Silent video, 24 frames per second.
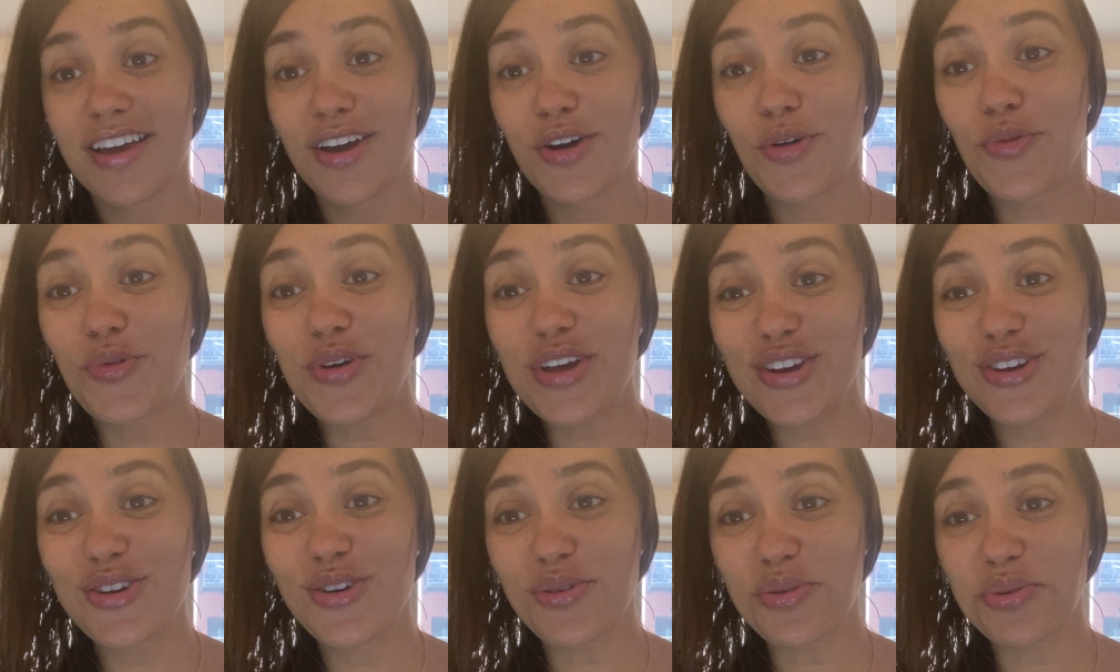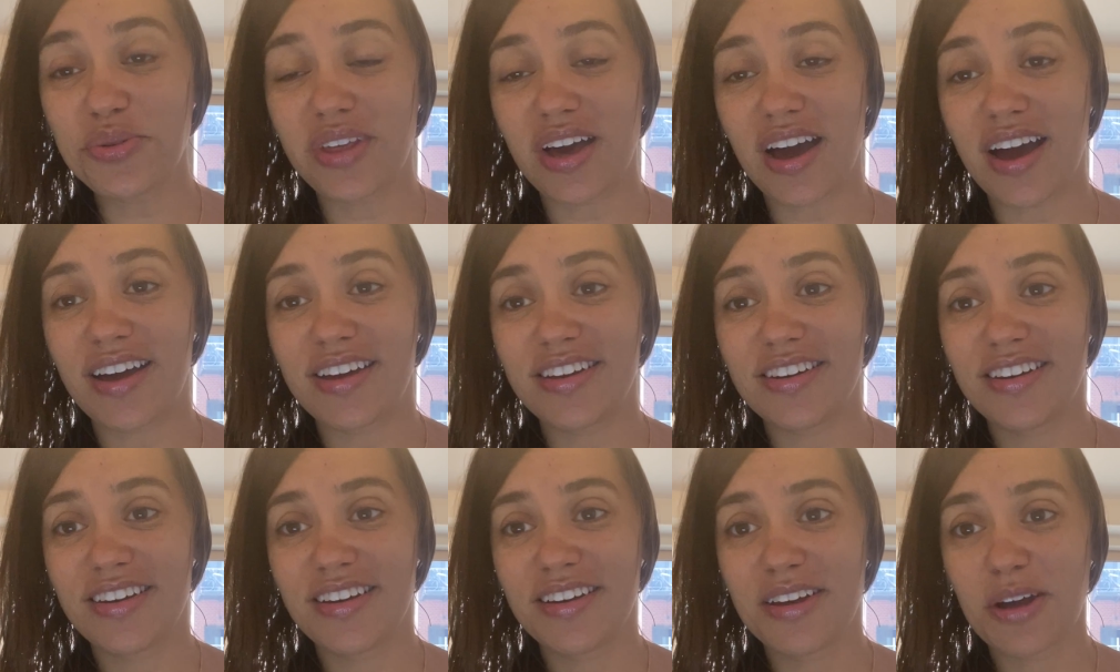we know that,
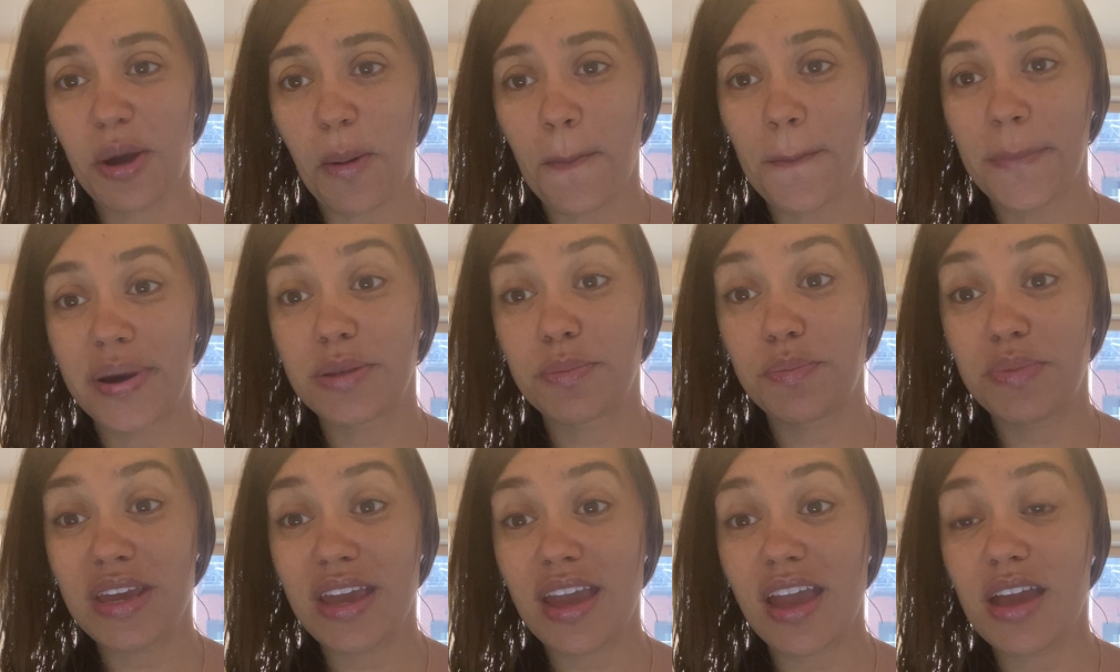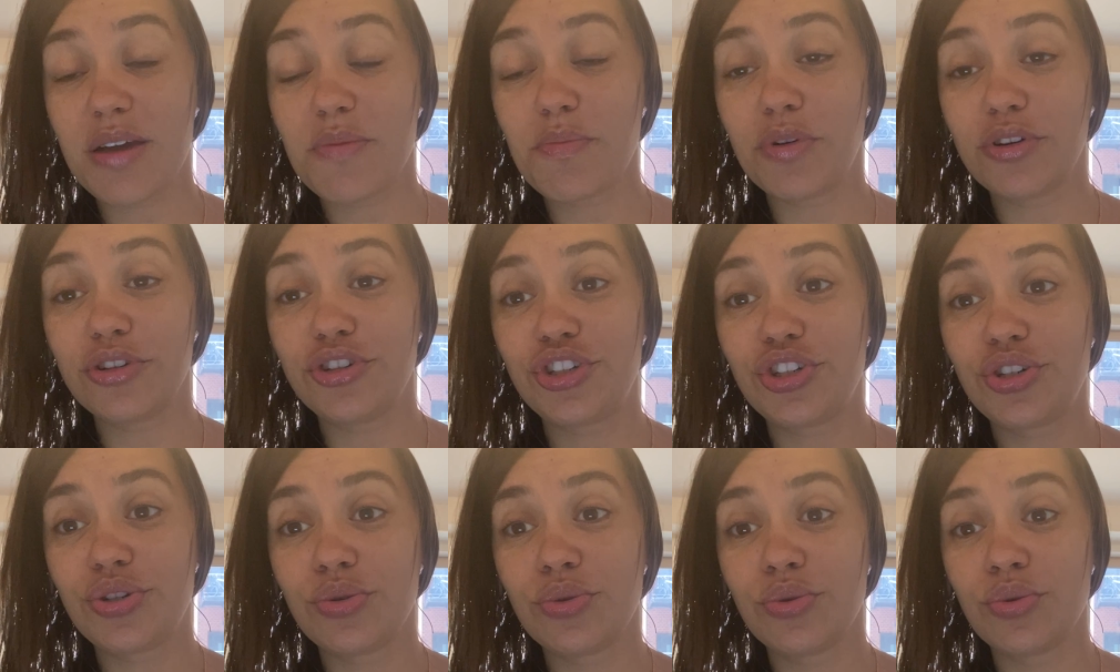but being able
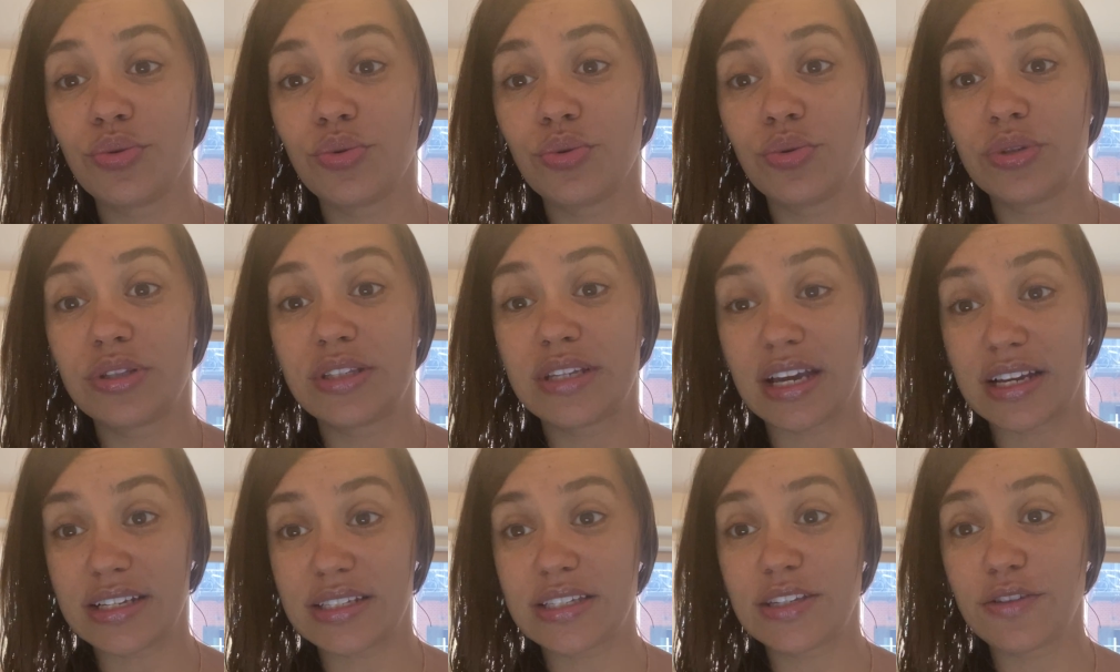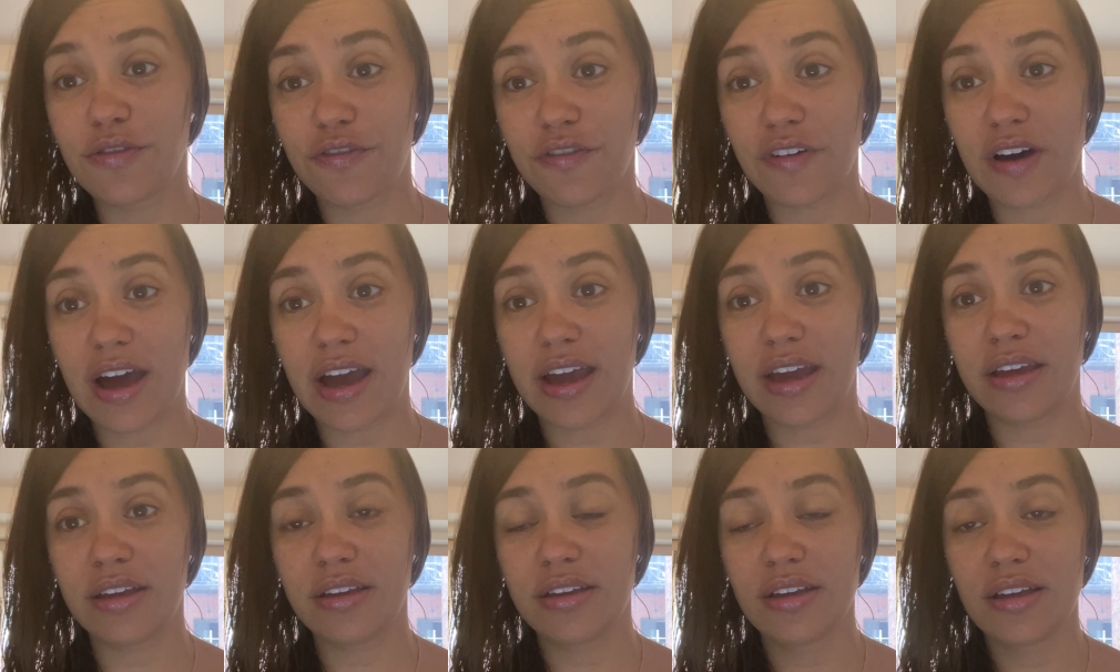to
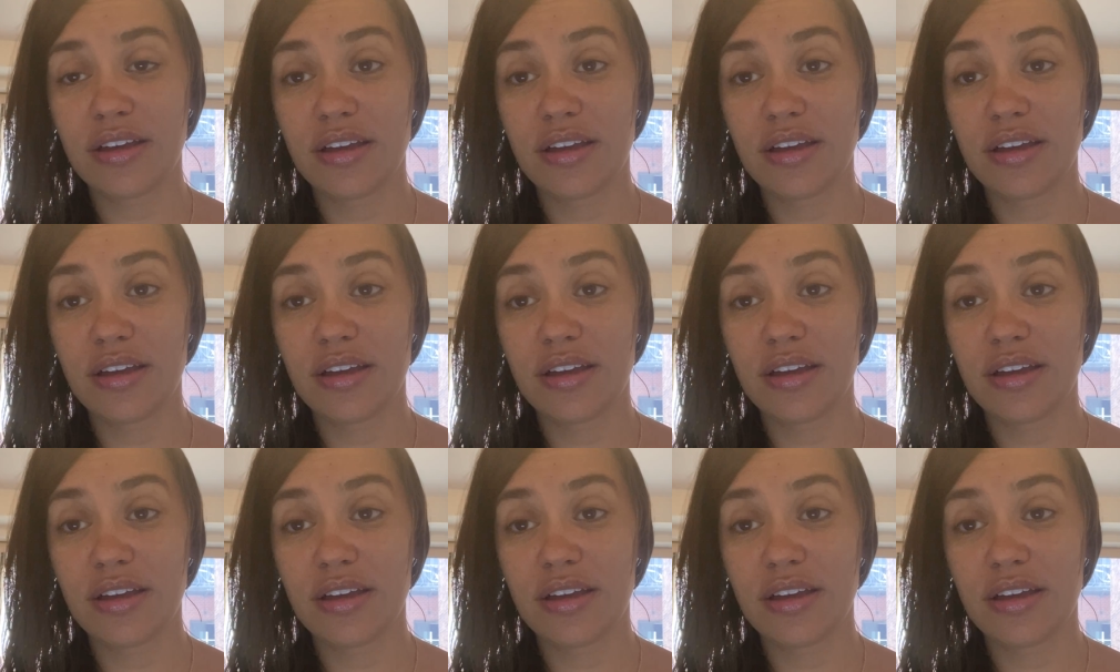testify